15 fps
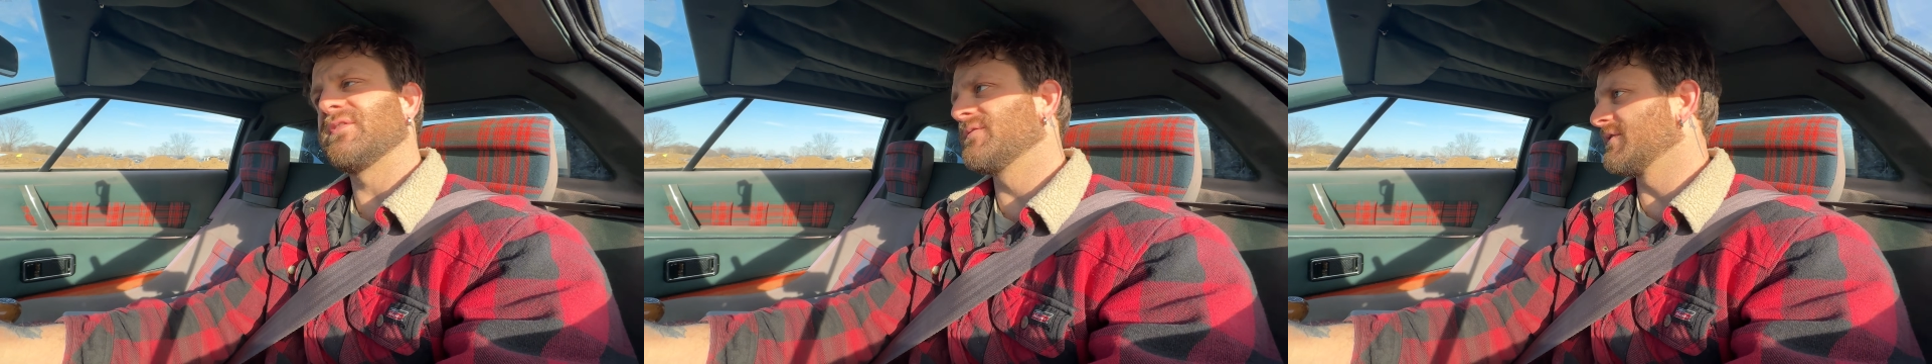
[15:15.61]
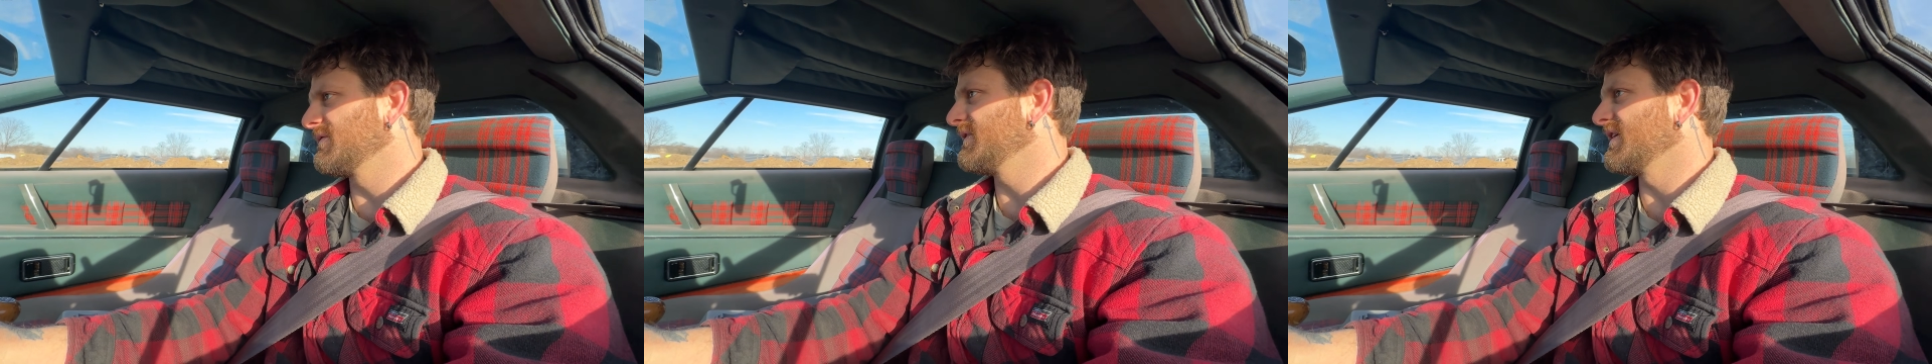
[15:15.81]

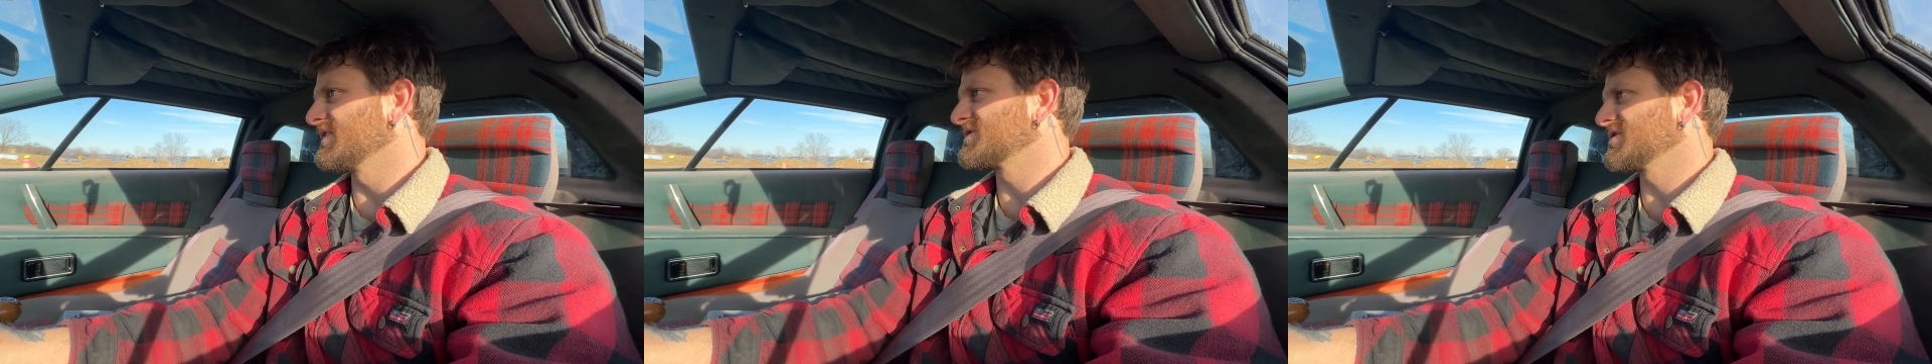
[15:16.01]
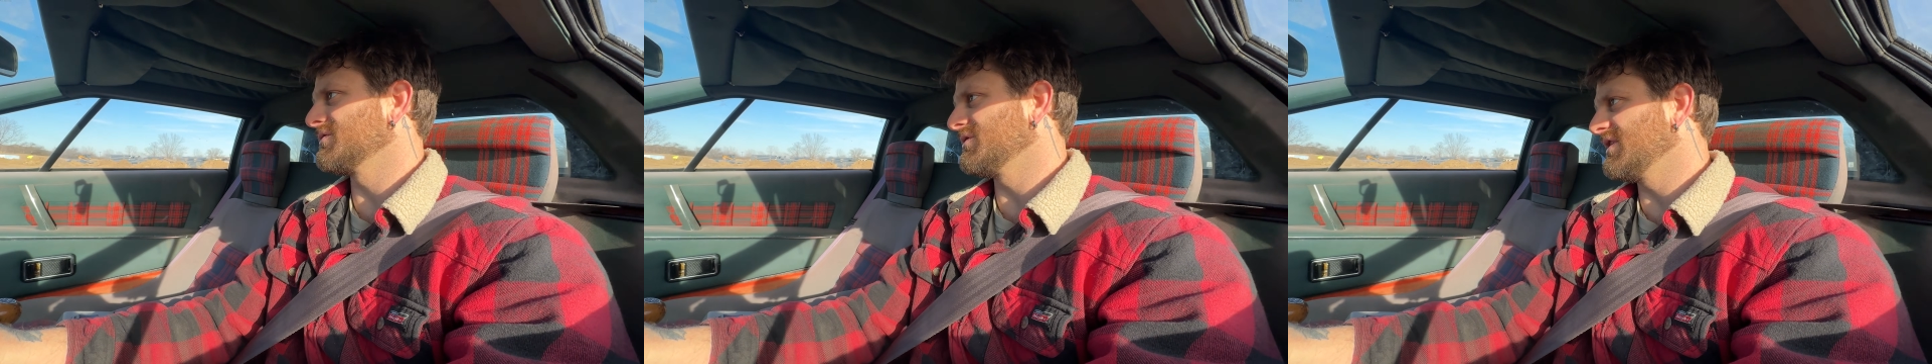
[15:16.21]
for fifth,
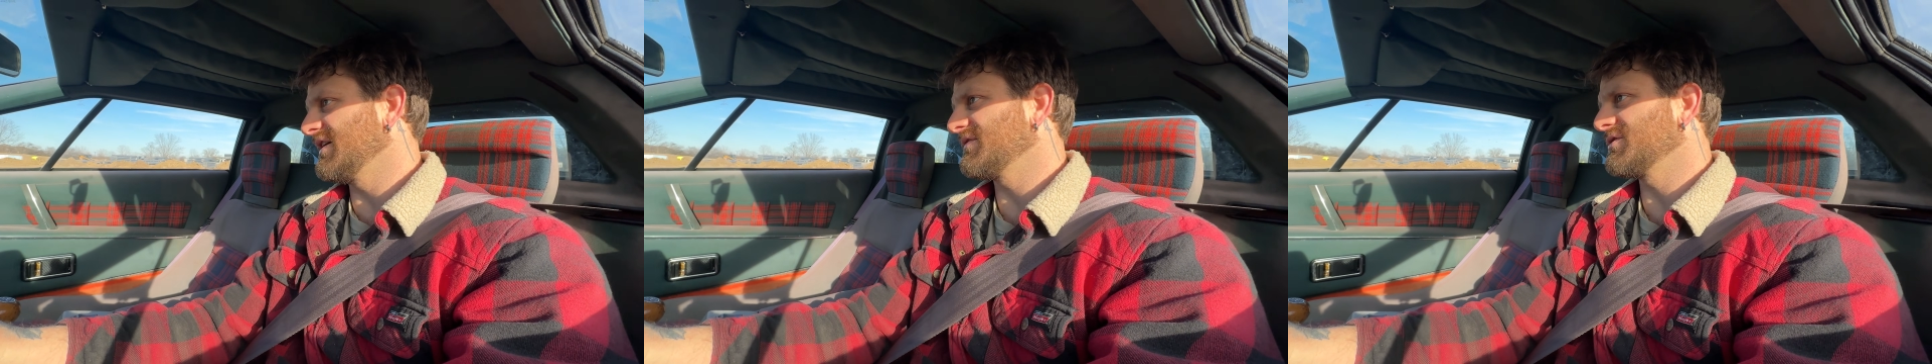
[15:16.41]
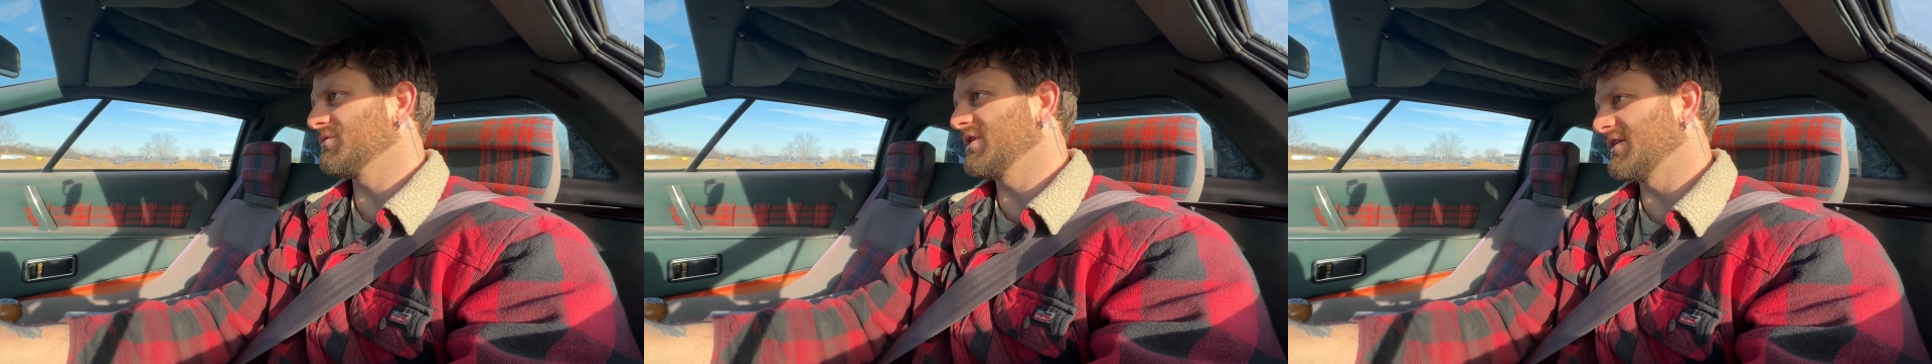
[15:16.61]
so we'll have
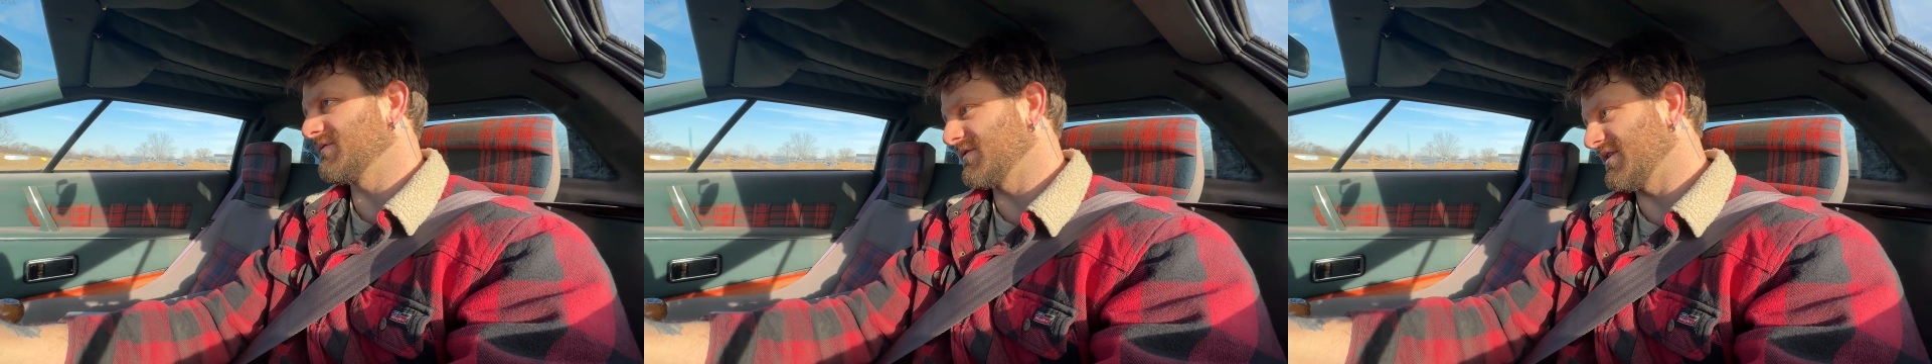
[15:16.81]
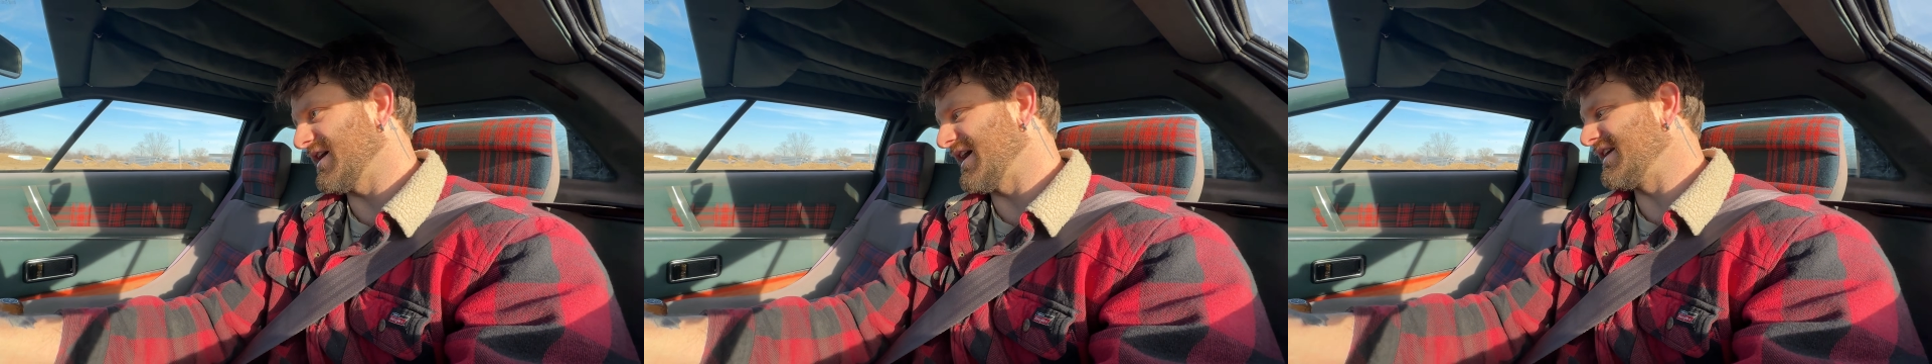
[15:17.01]
to wait for
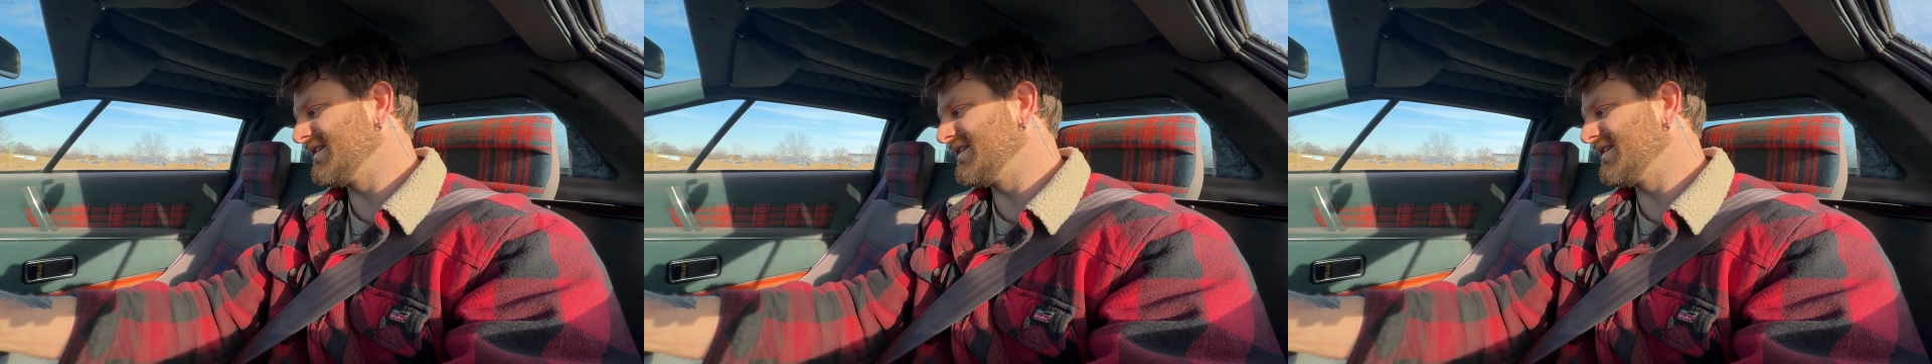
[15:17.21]
that.